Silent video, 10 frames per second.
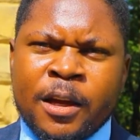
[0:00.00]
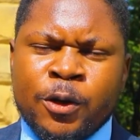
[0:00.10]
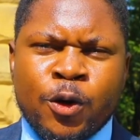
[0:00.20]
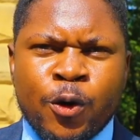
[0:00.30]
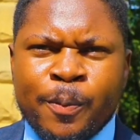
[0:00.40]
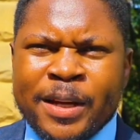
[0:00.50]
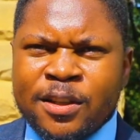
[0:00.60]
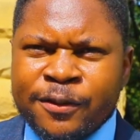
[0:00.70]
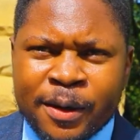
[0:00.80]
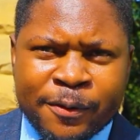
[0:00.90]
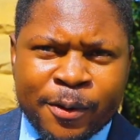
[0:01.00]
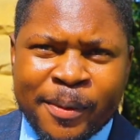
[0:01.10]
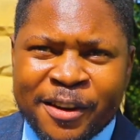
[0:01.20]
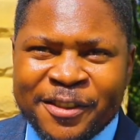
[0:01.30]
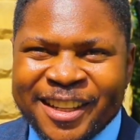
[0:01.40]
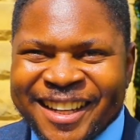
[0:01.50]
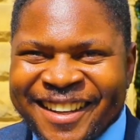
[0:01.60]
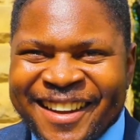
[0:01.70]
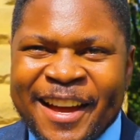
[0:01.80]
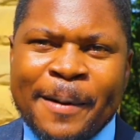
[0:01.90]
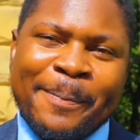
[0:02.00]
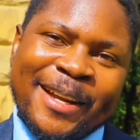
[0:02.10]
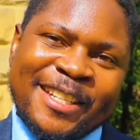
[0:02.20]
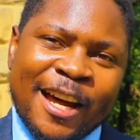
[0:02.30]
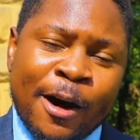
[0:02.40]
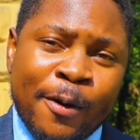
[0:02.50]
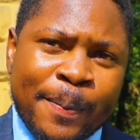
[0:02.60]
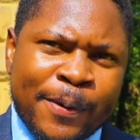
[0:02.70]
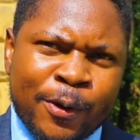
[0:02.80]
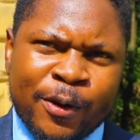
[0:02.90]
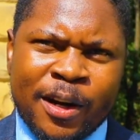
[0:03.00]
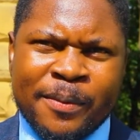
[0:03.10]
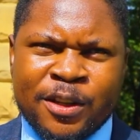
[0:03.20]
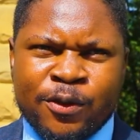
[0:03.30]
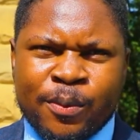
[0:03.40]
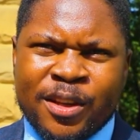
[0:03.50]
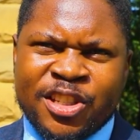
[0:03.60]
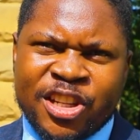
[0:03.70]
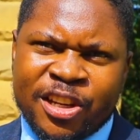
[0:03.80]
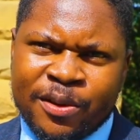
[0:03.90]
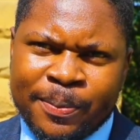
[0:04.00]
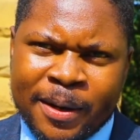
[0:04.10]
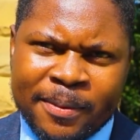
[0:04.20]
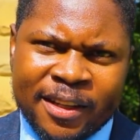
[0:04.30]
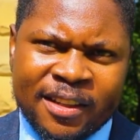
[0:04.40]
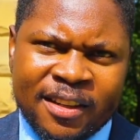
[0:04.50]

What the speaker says: No, myself, I'm from Africa, but our program is from the Czech Republic.